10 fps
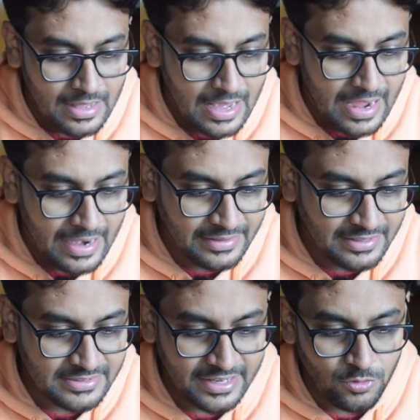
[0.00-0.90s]
and it
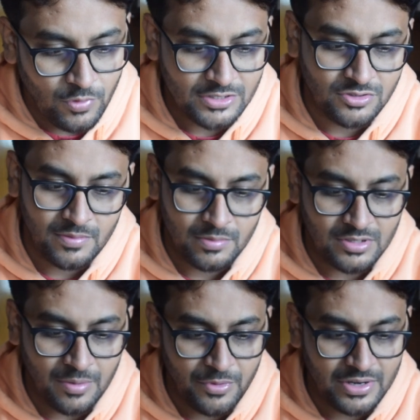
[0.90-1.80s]
has taken one student from
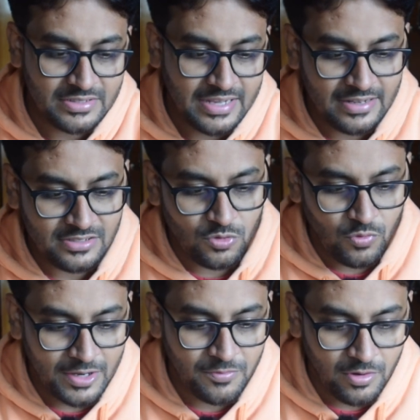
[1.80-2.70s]
computer science and
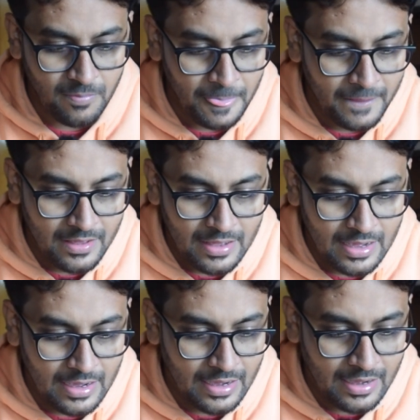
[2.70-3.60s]
one from
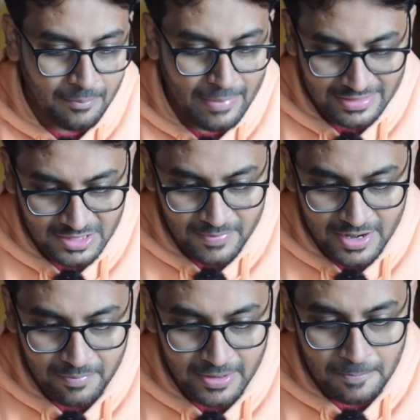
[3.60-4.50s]
uh, math
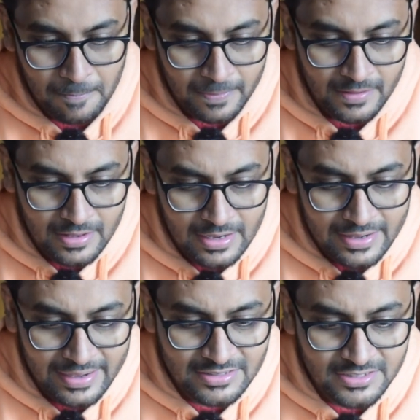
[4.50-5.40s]
department.
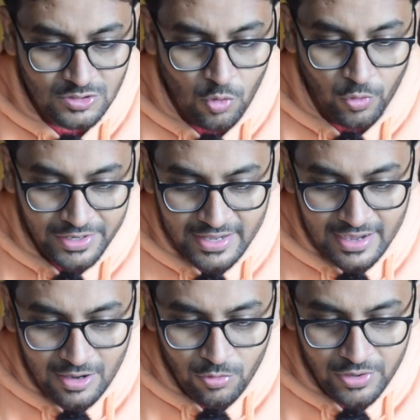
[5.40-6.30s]
Next is
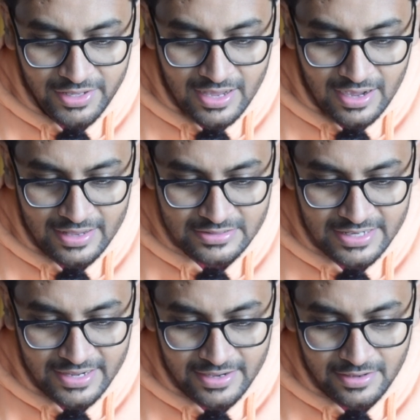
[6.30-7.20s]
Orica. Orica has
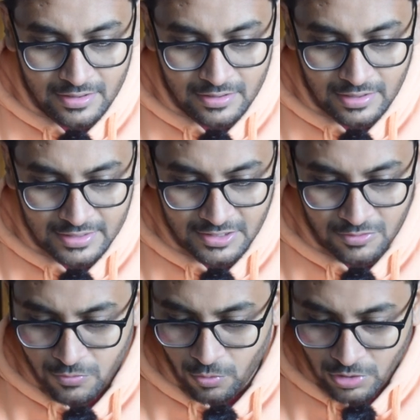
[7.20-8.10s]
taken I
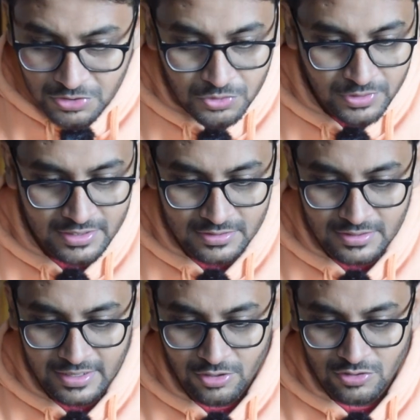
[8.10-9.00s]
think four students.
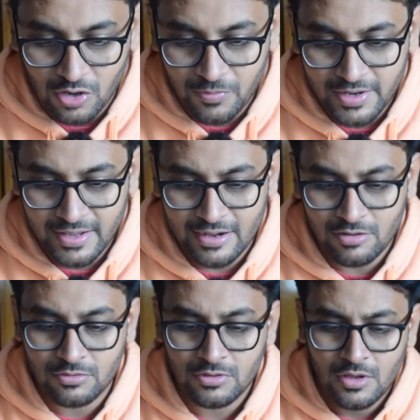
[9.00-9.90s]
It was offering
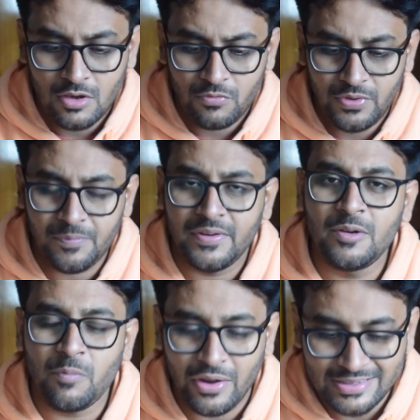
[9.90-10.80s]
around
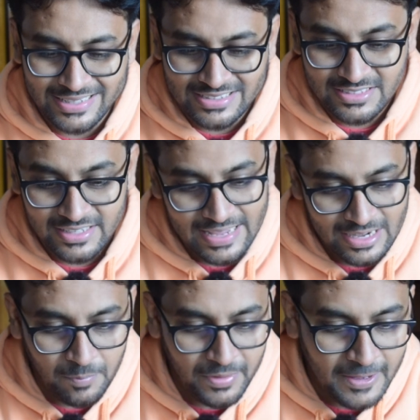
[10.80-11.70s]
15.63
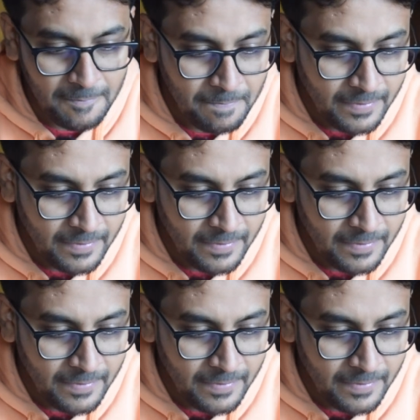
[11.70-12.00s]
LPA